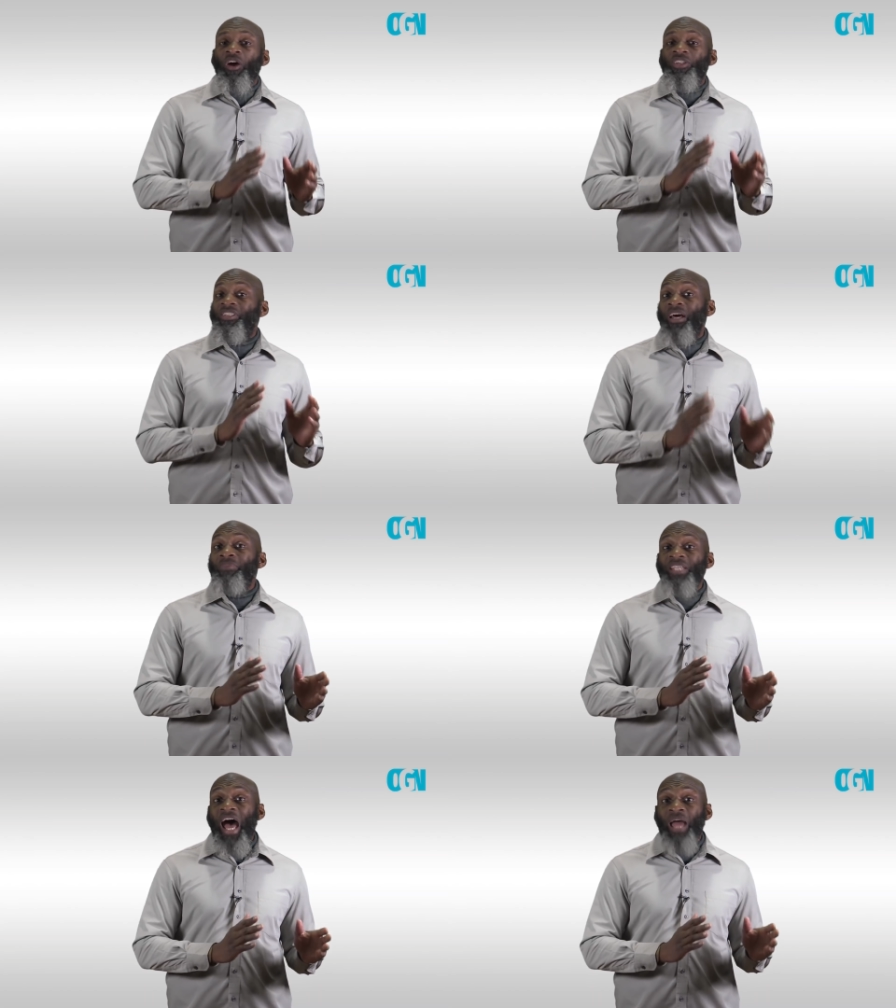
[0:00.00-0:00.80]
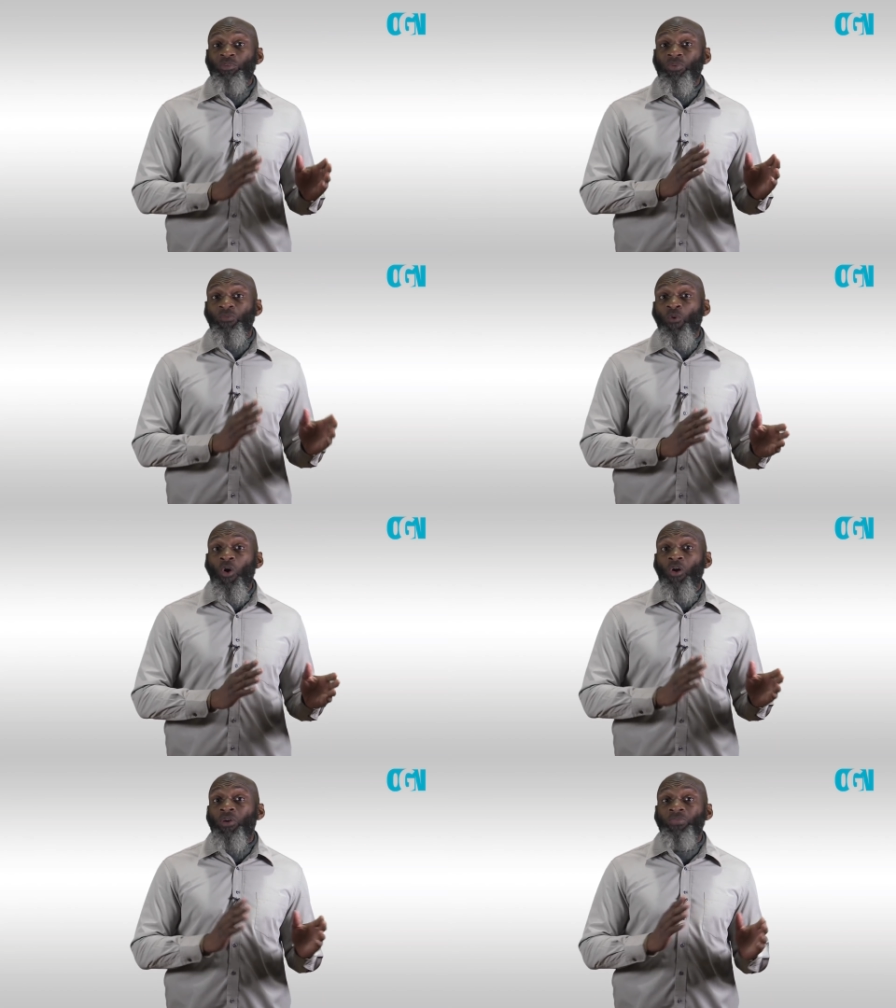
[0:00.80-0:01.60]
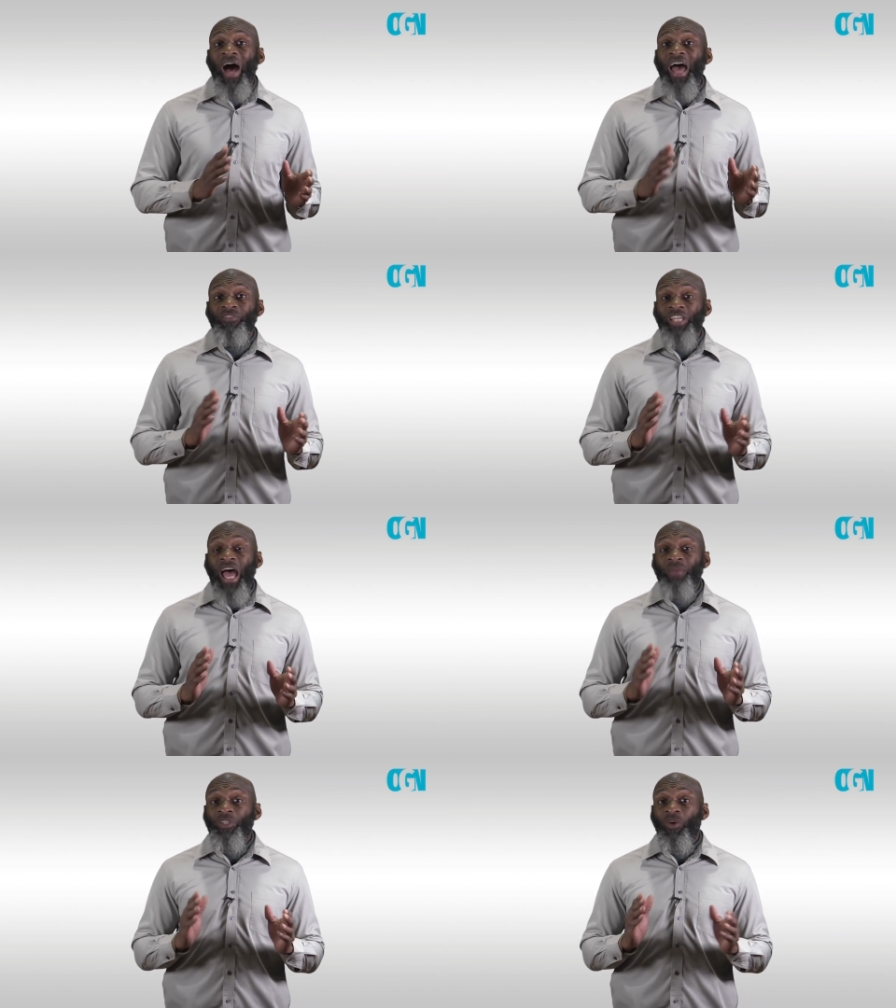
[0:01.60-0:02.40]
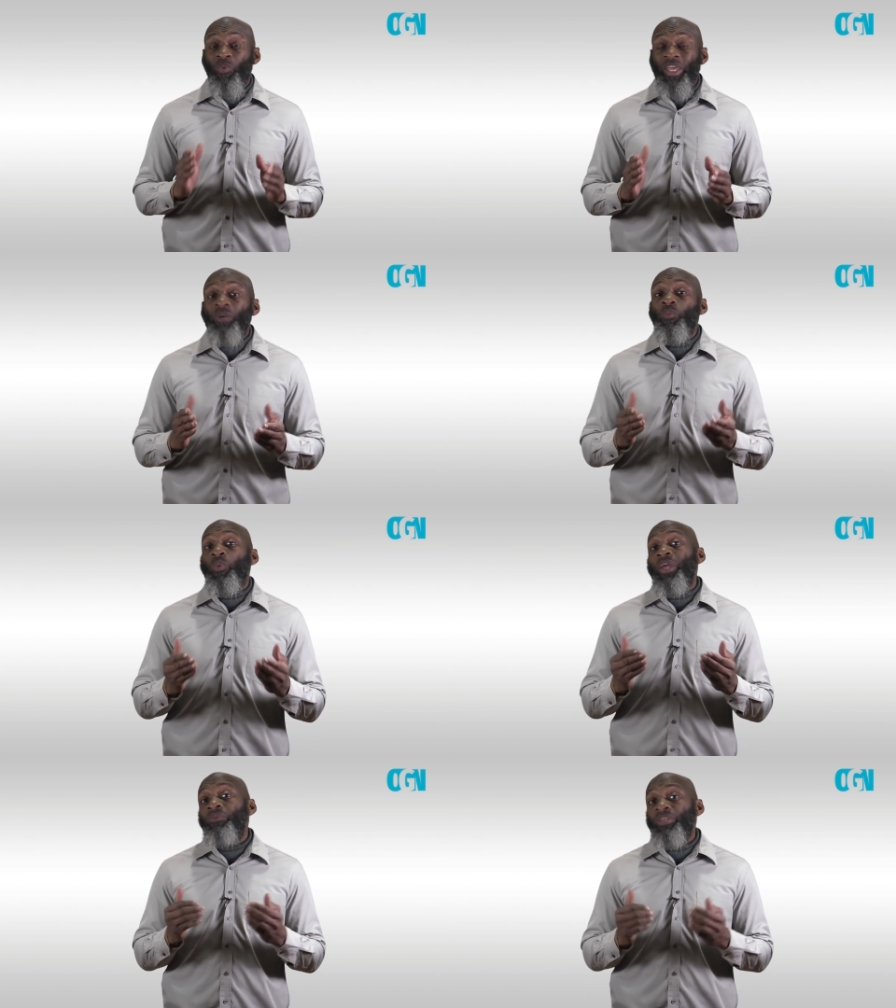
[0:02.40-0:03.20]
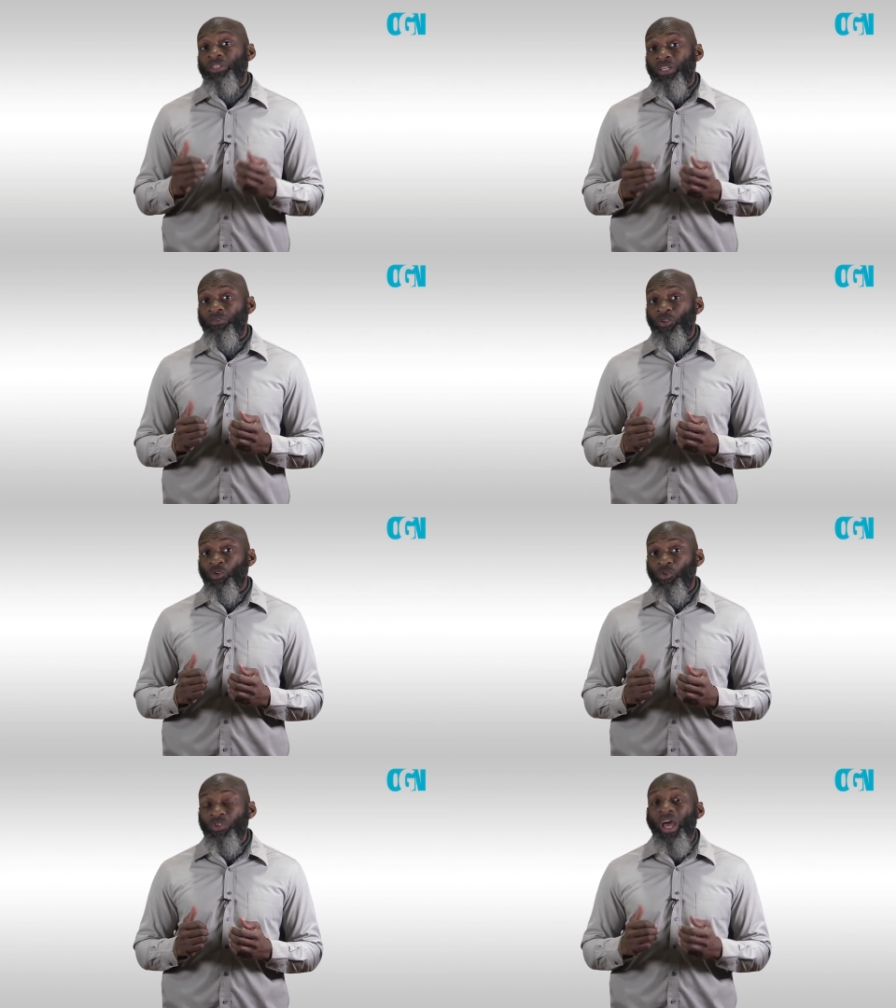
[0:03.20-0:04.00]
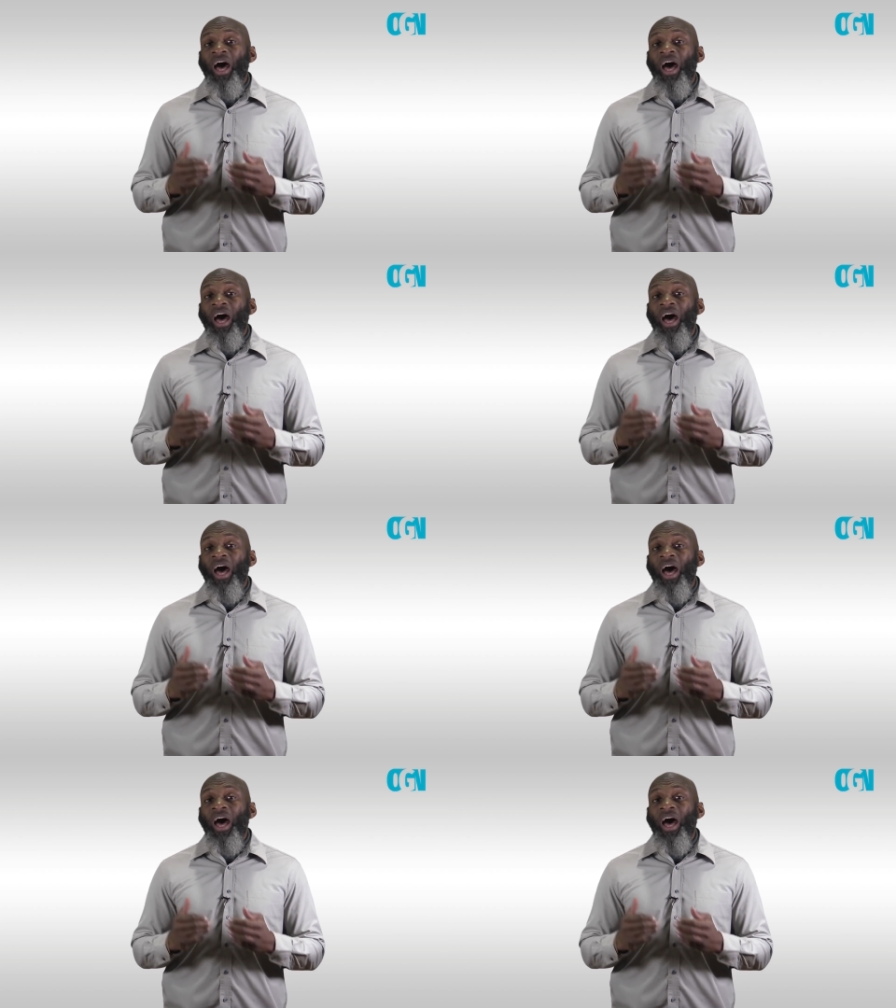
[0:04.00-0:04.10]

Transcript: Sometimes four or five times a week, we receive news